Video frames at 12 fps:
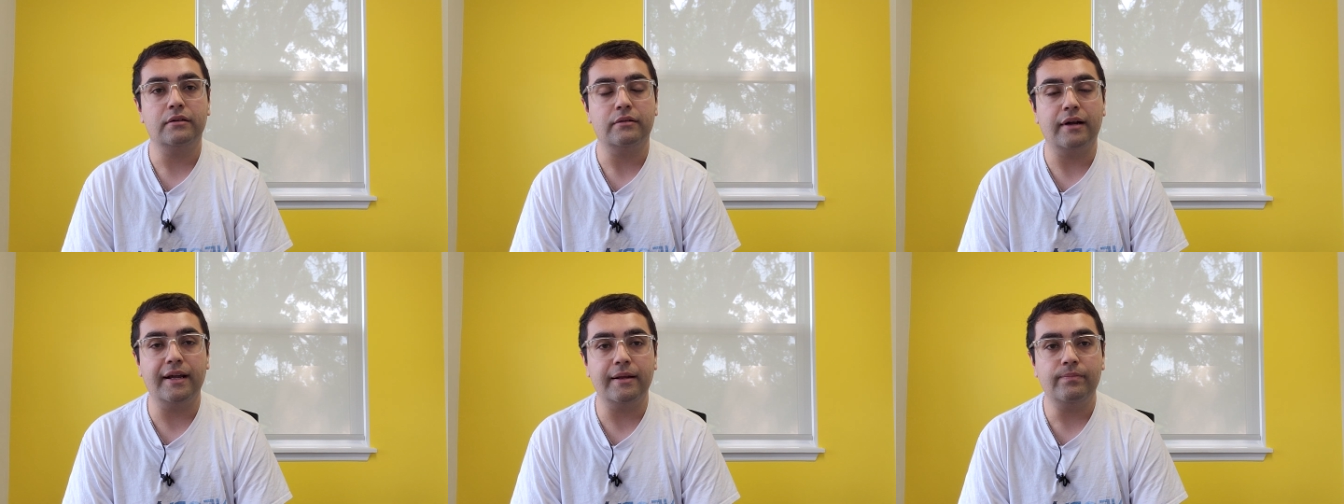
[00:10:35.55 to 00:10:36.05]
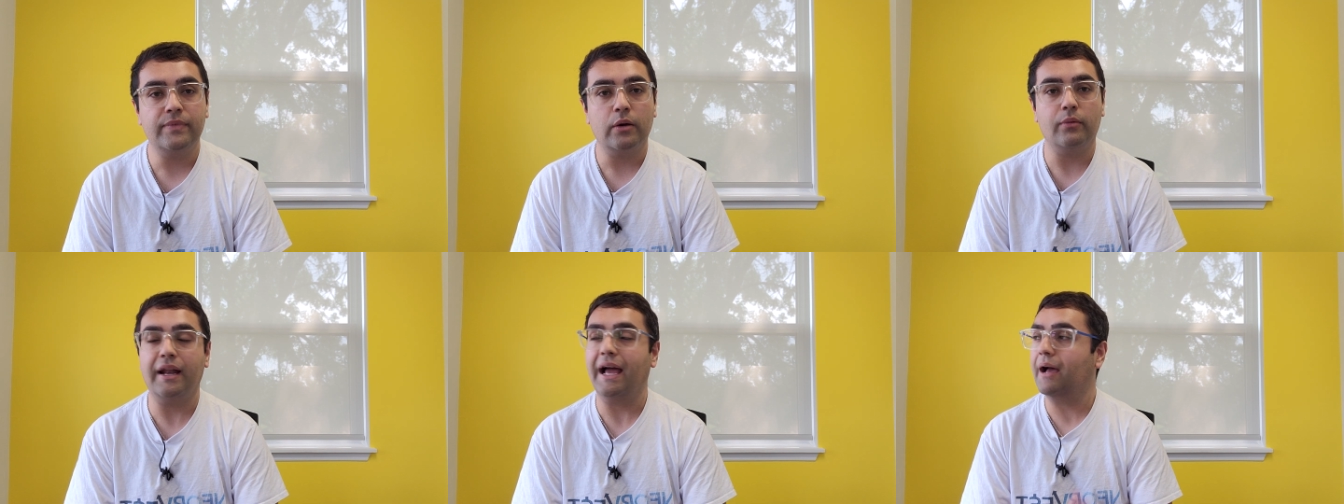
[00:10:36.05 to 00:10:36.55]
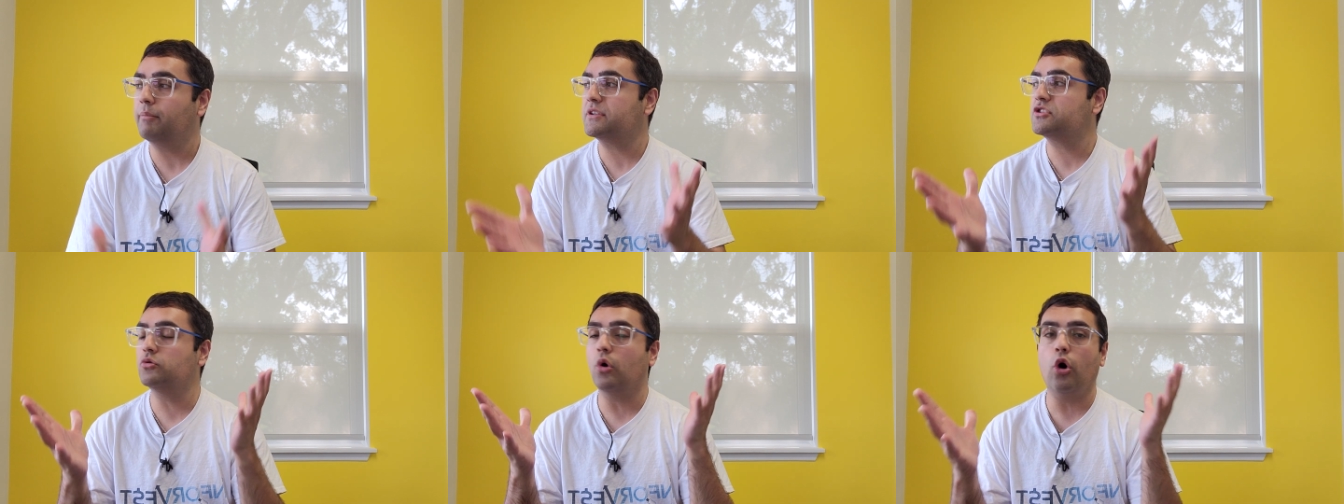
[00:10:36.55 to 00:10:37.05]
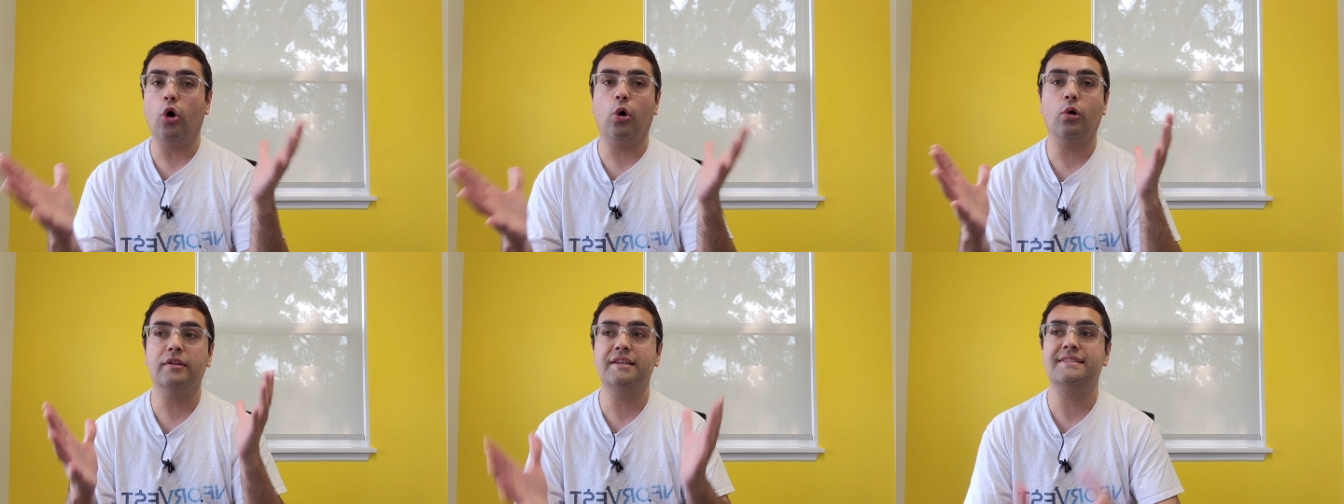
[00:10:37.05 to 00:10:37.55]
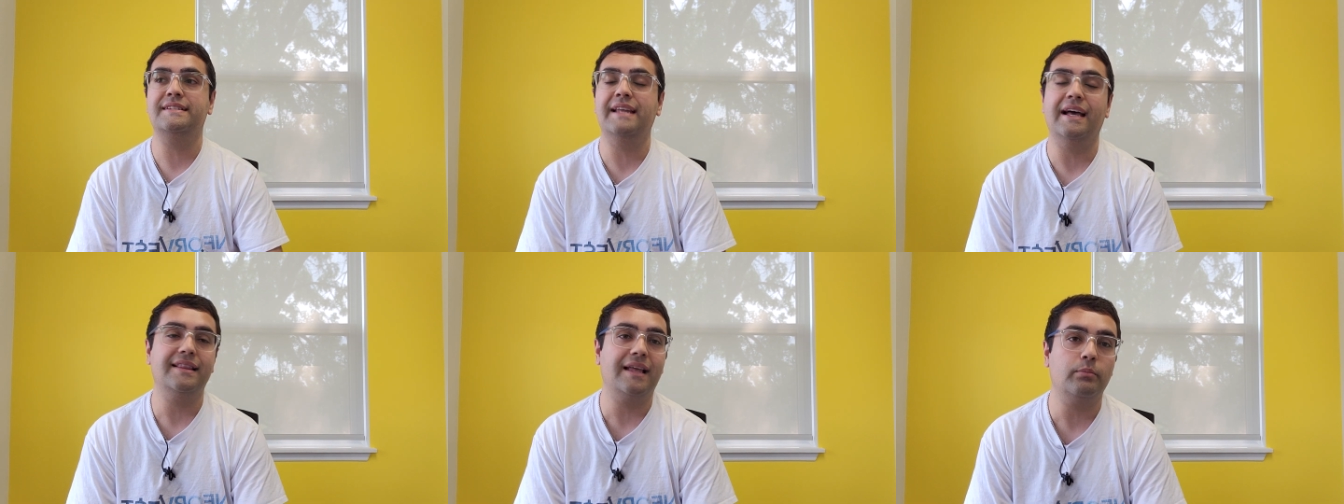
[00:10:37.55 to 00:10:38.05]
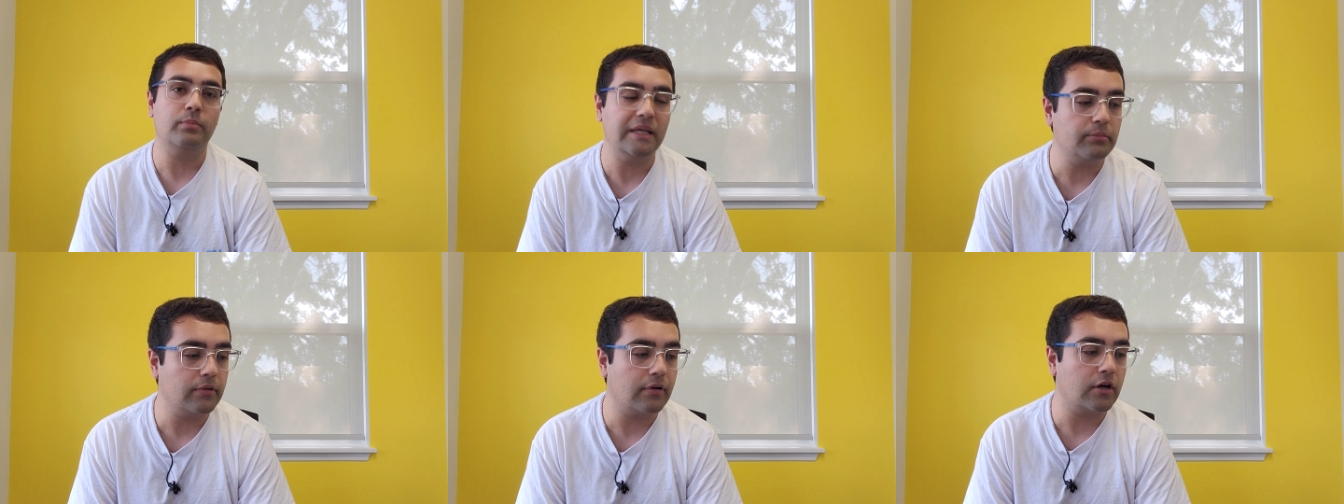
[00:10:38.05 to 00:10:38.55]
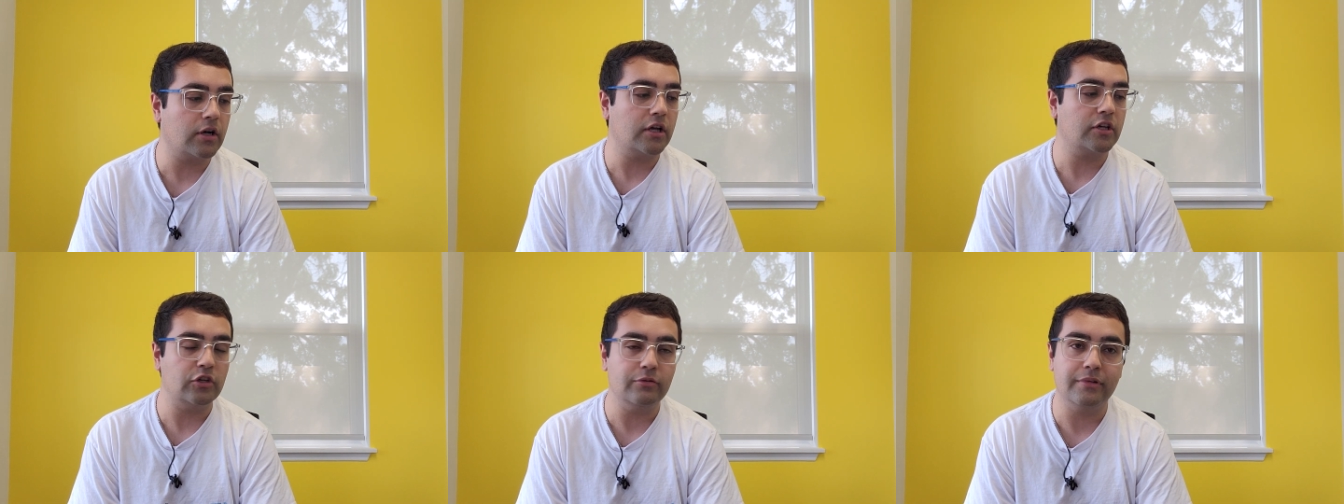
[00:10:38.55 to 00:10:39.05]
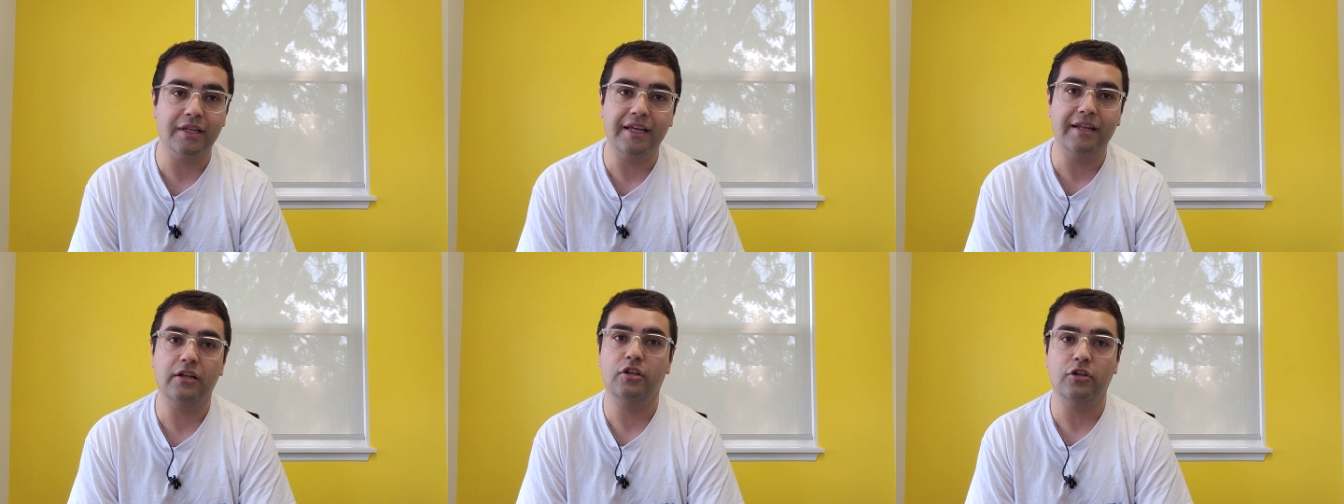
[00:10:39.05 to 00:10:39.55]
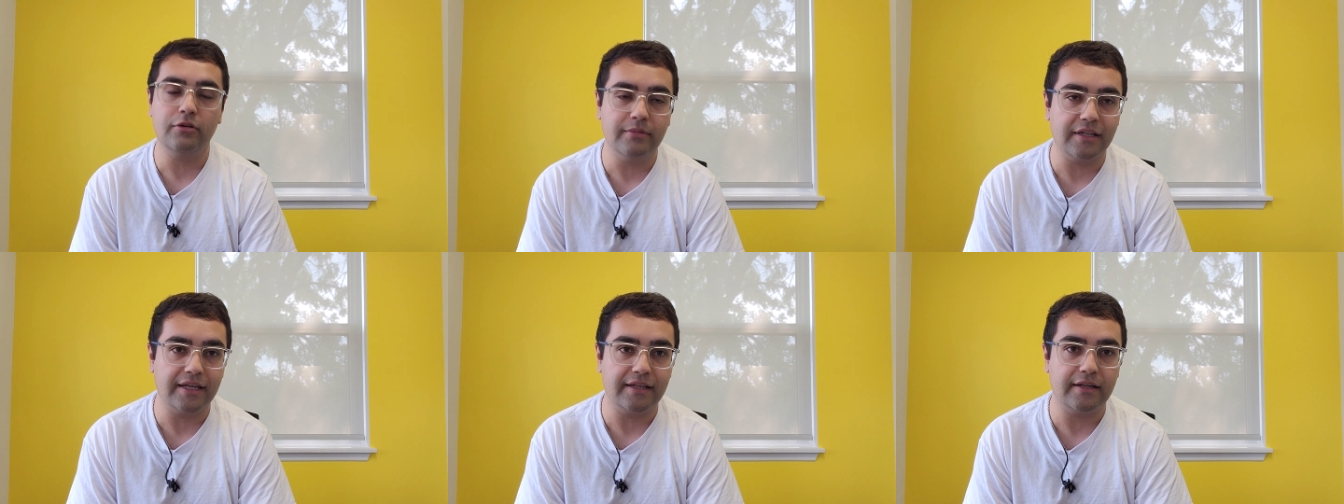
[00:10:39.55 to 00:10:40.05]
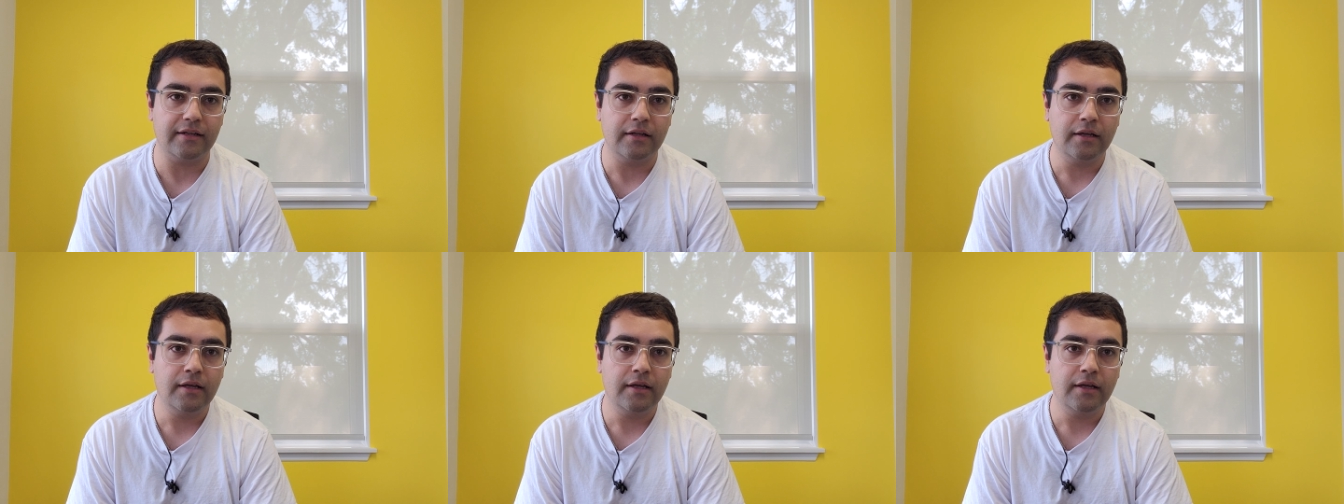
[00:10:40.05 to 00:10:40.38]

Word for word: right? What happens to all this debt that people are accumulating, accumulating?